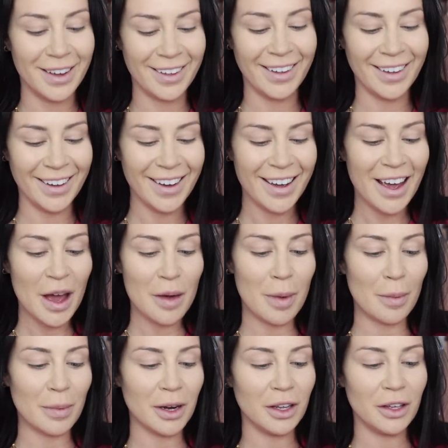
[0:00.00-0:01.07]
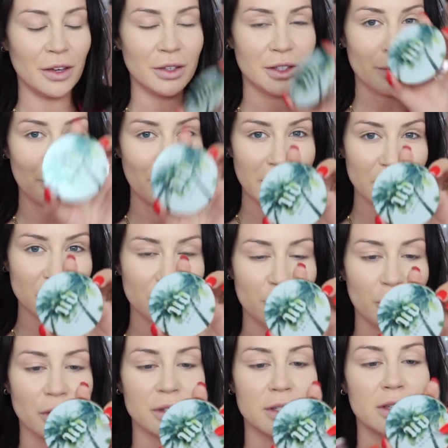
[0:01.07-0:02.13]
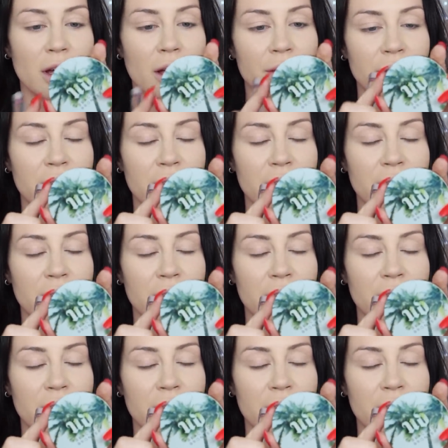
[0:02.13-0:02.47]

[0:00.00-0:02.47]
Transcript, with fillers: But I'm going to use the Beached Bronzer,